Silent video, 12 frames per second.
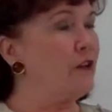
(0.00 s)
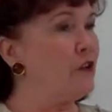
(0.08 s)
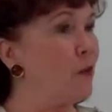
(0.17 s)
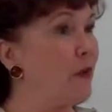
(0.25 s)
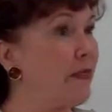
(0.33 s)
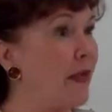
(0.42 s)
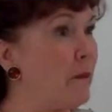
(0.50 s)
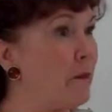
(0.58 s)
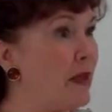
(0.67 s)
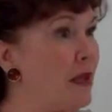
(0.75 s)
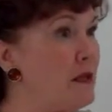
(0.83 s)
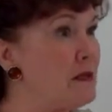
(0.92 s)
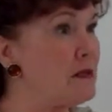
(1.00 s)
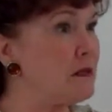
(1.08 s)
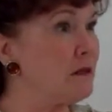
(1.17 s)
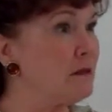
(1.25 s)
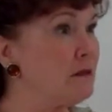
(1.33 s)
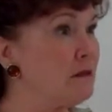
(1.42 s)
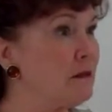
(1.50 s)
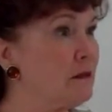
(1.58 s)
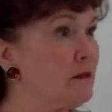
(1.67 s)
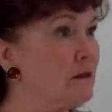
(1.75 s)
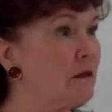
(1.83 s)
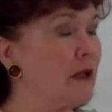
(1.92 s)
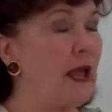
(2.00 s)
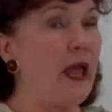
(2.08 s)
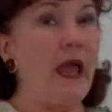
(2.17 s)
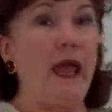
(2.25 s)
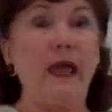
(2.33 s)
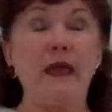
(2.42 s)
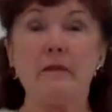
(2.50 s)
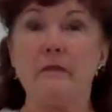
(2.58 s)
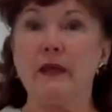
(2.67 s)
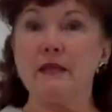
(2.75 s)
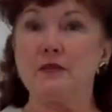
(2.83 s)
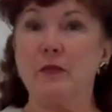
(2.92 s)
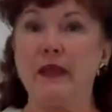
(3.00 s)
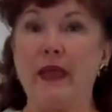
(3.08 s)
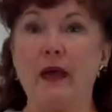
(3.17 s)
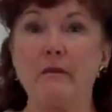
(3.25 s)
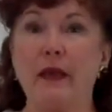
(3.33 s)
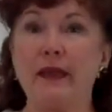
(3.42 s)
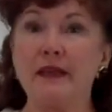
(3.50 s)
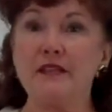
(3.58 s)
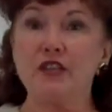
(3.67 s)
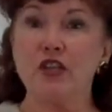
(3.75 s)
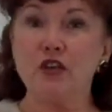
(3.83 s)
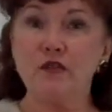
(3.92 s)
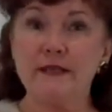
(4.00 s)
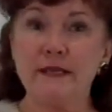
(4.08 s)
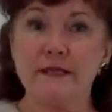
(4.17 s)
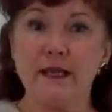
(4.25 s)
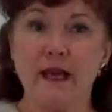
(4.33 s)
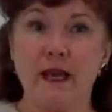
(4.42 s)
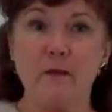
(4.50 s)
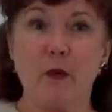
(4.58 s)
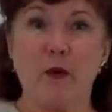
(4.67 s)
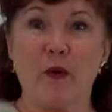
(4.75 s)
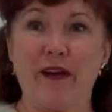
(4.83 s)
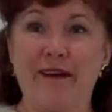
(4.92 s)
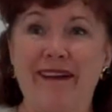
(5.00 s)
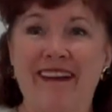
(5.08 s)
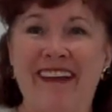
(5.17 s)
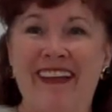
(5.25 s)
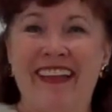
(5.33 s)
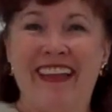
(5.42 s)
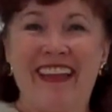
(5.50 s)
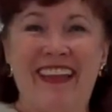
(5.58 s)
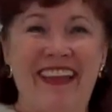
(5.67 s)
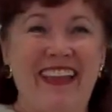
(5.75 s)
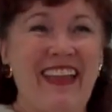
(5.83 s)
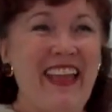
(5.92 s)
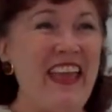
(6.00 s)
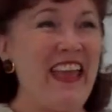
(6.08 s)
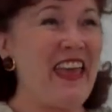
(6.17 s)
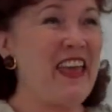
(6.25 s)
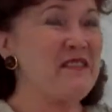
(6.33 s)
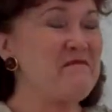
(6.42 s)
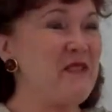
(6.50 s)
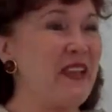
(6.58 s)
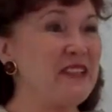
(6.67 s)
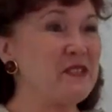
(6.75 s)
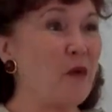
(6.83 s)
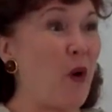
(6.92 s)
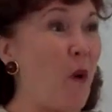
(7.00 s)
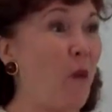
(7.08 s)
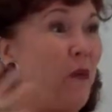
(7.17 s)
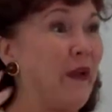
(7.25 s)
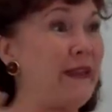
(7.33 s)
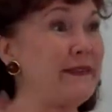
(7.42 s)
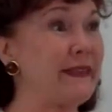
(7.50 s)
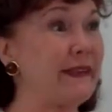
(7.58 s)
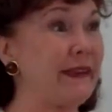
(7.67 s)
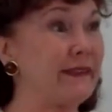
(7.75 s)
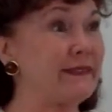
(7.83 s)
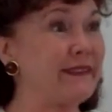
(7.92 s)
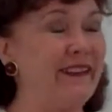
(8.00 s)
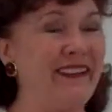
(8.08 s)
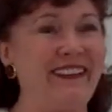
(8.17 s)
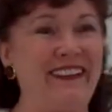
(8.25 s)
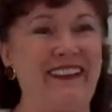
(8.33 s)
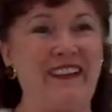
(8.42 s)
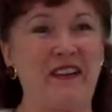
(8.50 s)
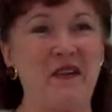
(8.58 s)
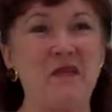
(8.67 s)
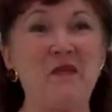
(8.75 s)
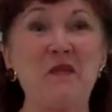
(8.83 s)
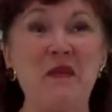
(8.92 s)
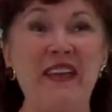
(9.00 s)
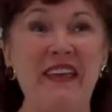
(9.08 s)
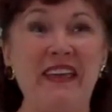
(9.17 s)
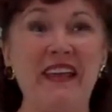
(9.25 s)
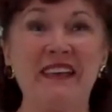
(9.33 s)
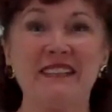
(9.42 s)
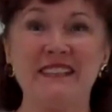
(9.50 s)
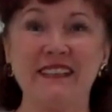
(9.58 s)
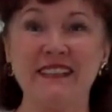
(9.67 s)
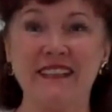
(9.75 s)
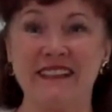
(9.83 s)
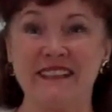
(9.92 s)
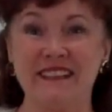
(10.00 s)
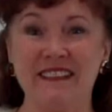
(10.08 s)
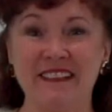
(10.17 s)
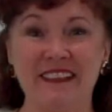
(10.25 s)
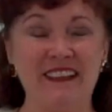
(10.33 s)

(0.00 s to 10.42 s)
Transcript: Do you know what that means? It means we can't make excuses anymore. It means we did it. We did it.